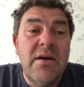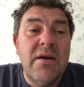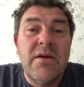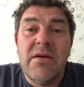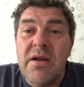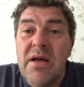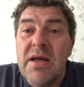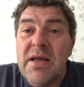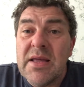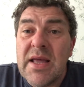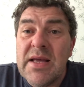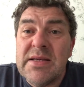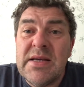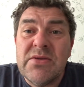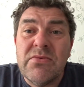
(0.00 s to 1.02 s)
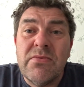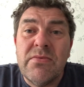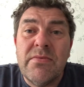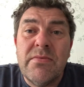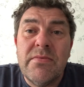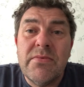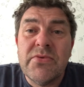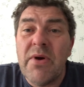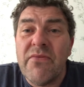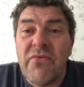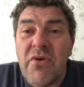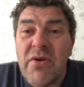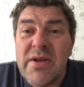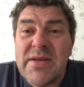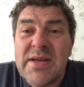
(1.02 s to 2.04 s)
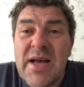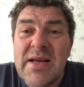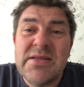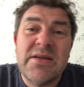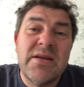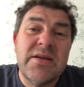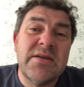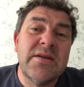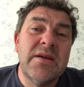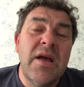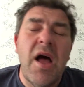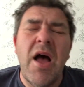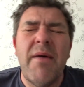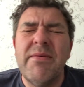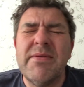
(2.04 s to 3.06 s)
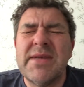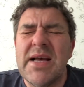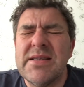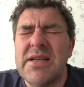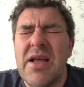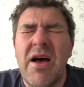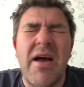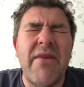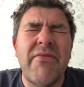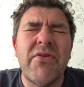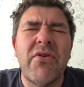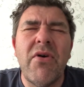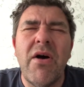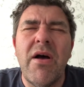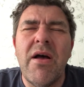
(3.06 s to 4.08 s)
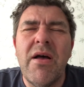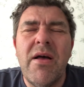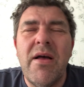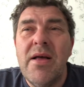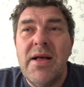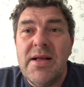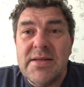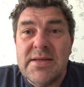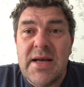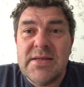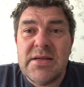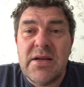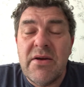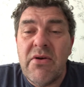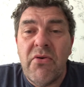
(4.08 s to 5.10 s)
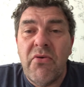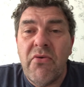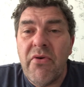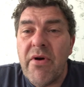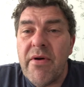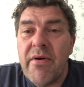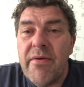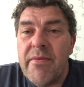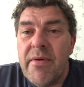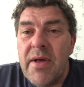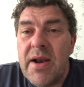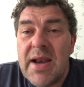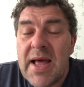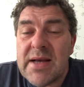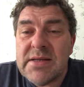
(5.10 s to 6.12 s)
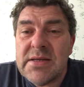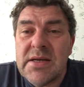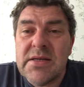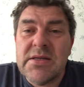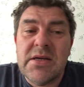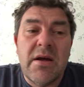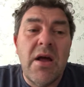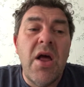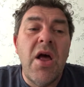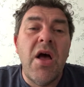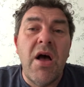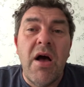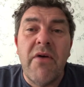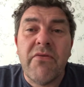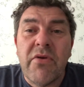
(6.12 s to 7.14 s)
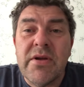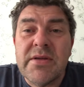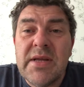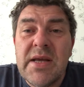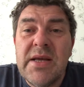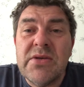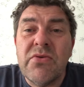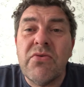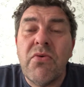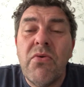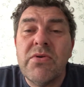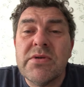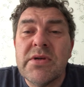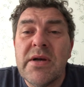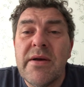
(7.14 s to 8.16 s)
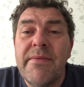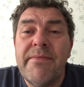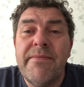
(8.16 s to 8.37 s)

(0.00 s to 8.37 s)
you know, get a diesel. So I haven't got a Tesla, I haven't got a Tesla or a Lexus, you know, I've got a diesel Corsa.